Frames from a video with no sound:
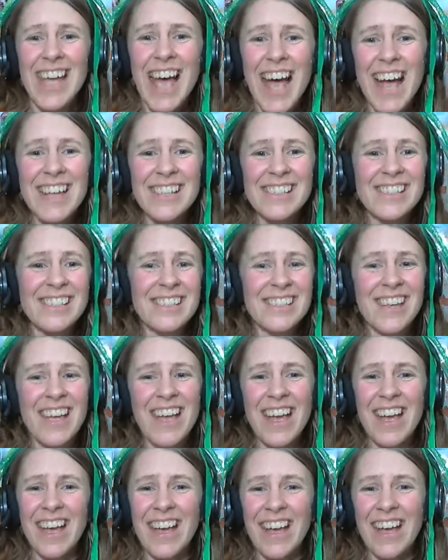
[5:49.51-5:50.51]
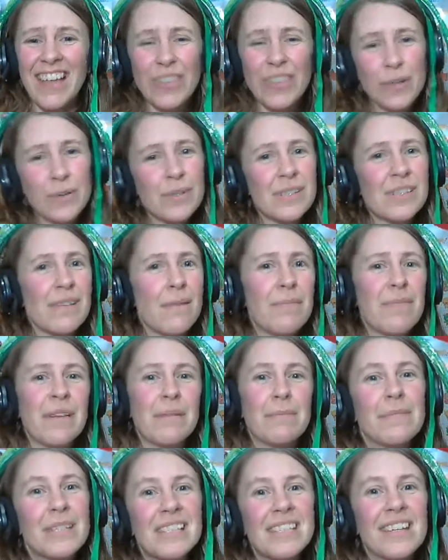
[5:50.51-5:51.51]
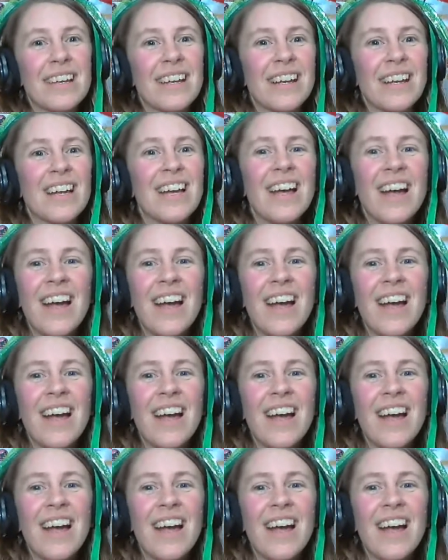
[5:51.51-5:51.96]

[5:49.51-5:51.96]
tests, and there was something missing.